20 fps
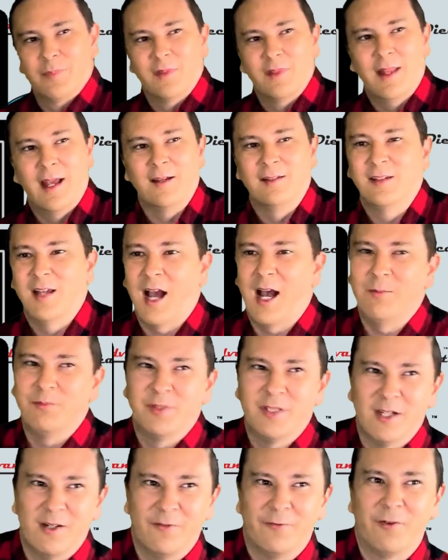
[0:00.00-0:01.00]
Now, top
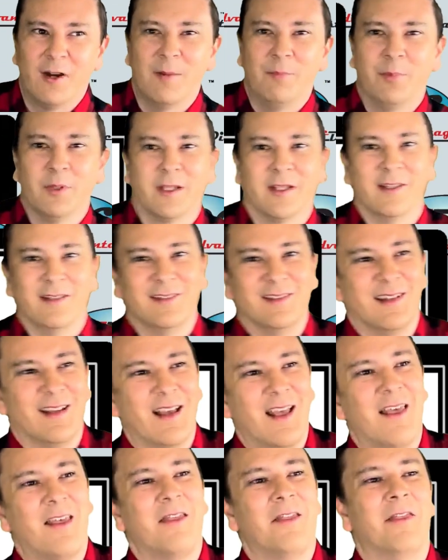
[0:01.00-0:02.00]
shelf replicas,
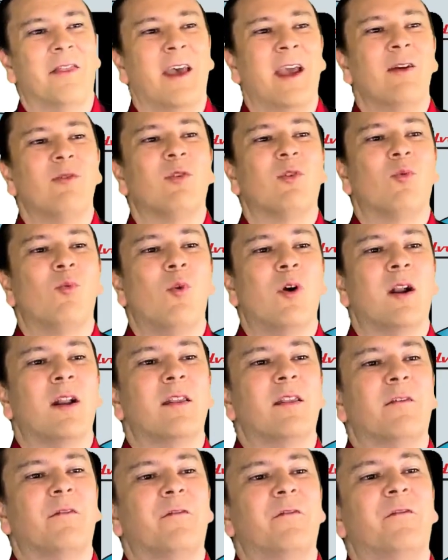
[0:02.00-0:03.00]
they were one
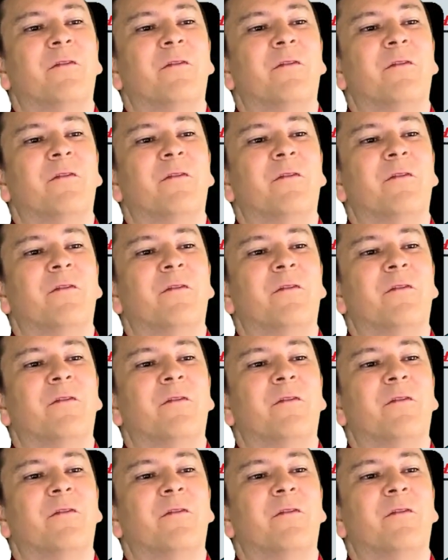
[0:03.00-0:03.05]
of the